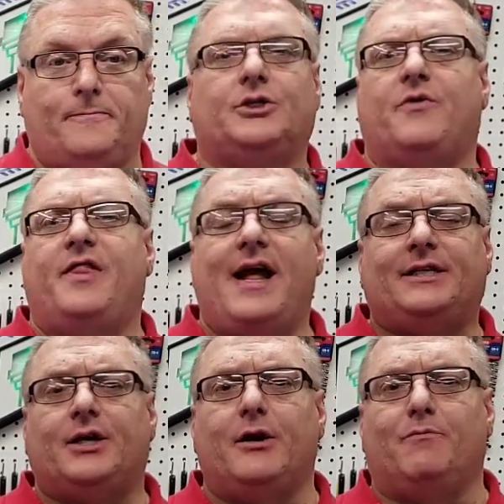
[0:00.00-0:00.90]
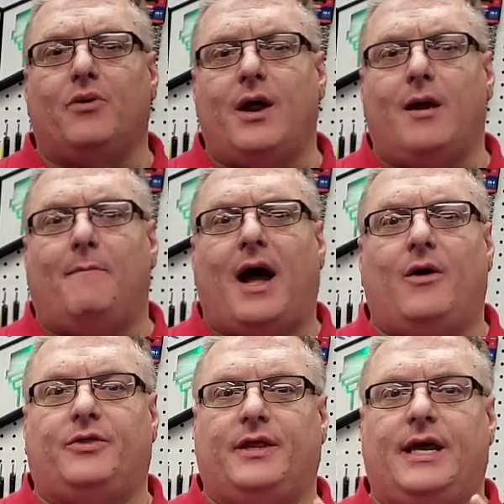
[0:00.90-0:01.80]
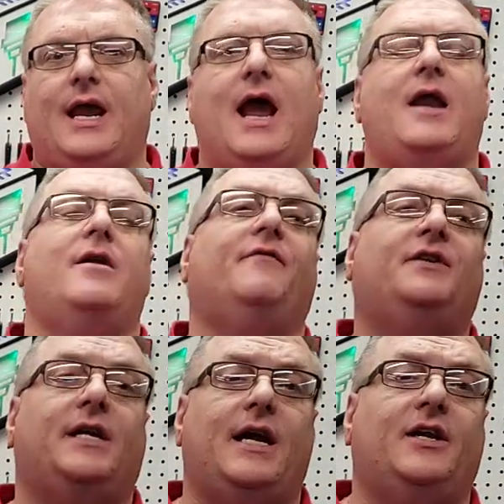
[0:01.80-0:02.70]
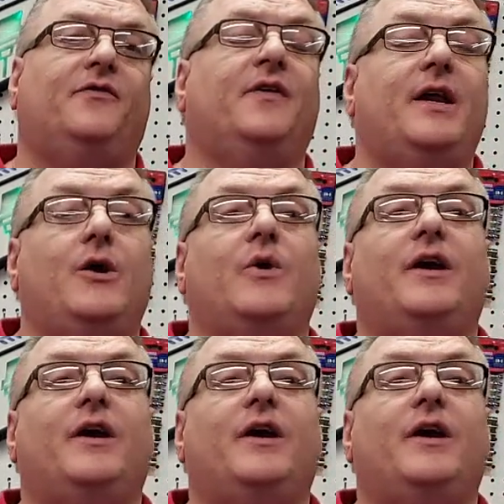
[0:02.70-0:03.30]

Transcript: So that's going to bring about the end of today's video.